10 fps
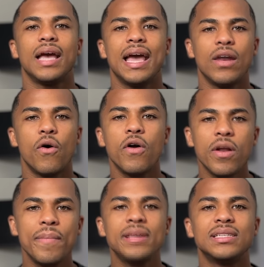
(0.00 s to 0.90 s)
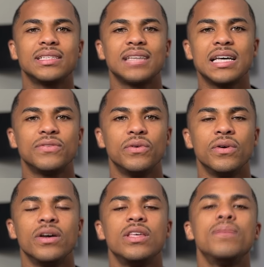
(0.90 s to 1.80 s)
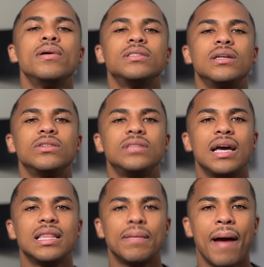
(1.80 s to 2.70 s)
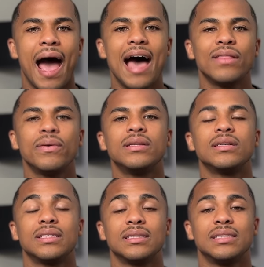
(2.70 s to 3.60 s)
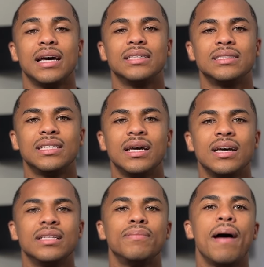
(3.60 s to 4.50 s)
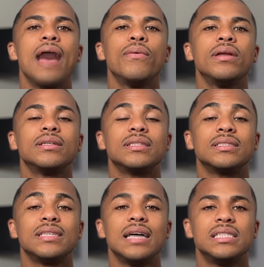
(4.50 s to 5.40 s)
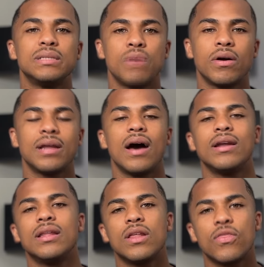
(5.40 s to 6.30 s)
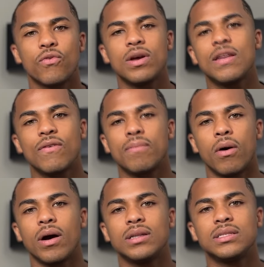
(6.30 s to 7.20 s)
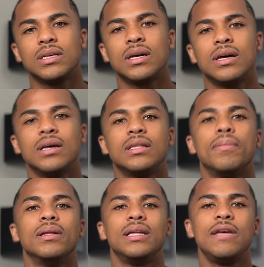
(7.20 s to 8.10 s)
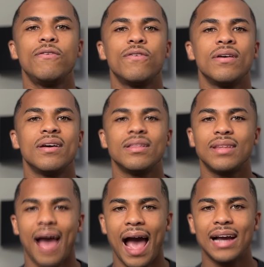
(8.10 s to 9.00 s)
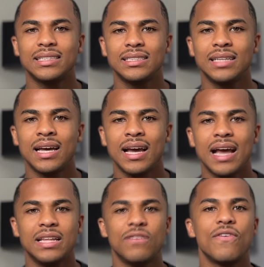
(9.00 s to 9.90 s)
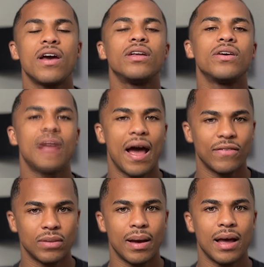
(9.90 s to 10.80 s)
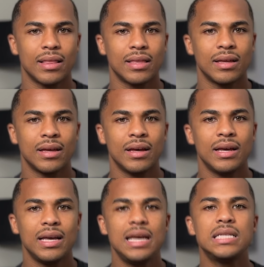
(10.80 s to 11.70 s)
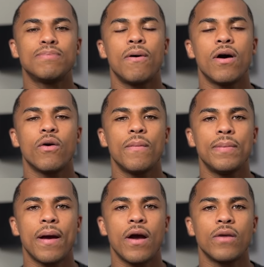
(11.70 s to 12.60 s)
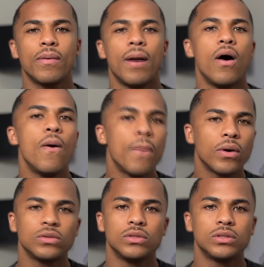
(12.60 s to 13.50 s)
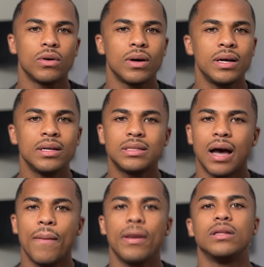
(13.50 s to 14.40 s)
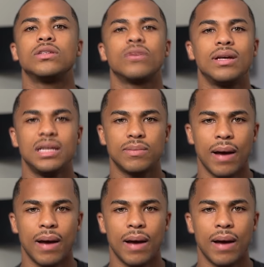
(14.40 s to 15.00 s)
In order to be successful, you must understand the pathway to success. The pathway to success is broken down into 3 different parts: the belief, the action, and the failure and aftermath. Each part will be paired with my own personal story to help illustrate each